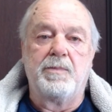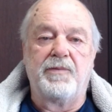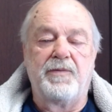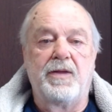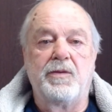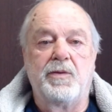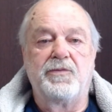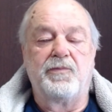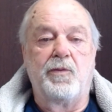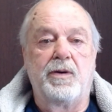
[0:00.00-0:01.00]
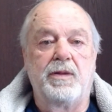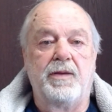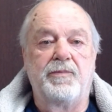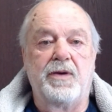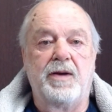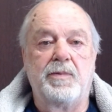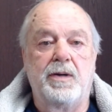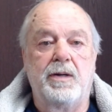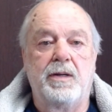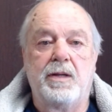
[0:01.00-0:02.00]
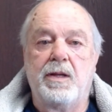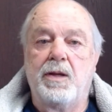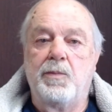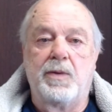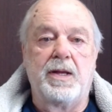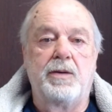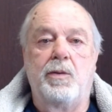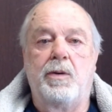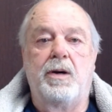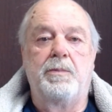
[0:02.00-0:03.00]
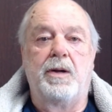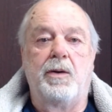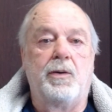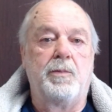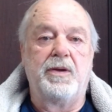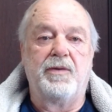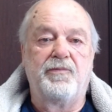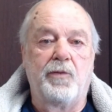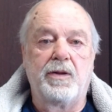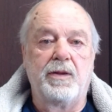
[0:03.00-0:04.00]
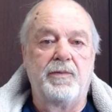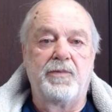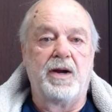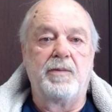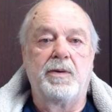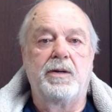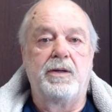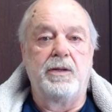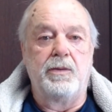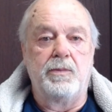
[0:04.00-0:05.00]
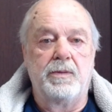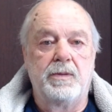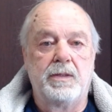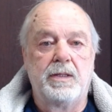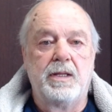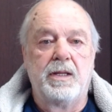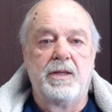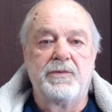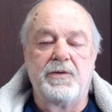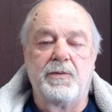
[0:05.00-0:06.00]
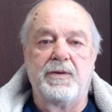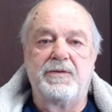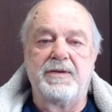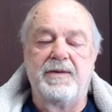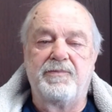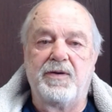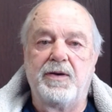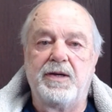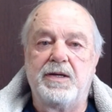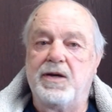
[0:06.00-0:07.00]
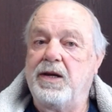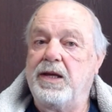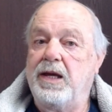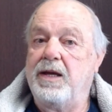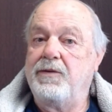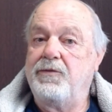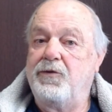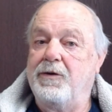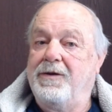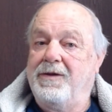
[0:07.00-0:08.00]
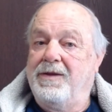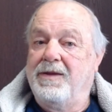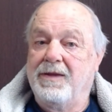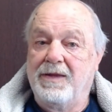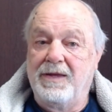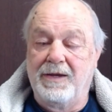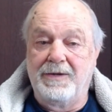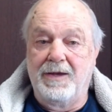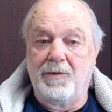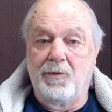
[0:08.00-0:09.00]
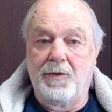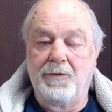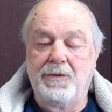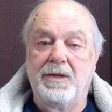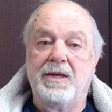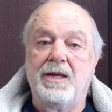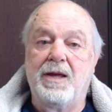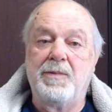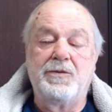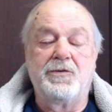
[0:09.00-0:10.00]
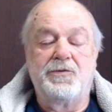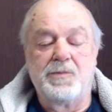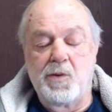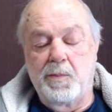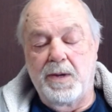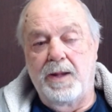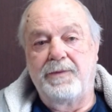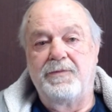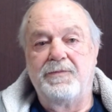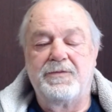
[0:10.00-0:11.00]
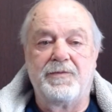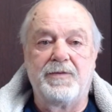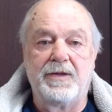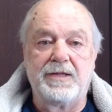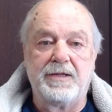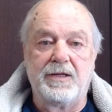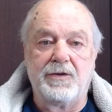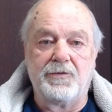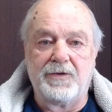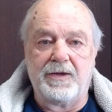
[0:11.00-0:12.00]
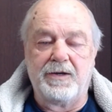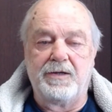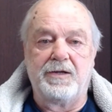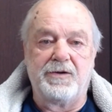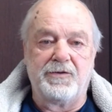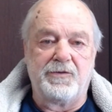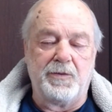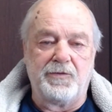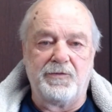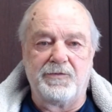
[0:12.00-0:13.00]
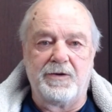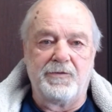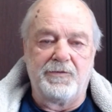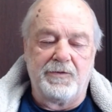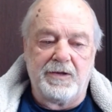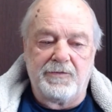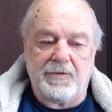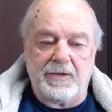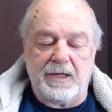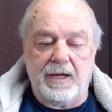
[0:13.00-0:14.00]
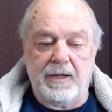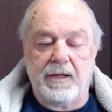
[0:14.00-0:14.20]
My father was a forklift driver. When I grow up, I'm going to be a forklift driver too. So it's not very cutting edge in that world. I mean, there's some robotics and stuff like that goes on in the distribution centers and things like that.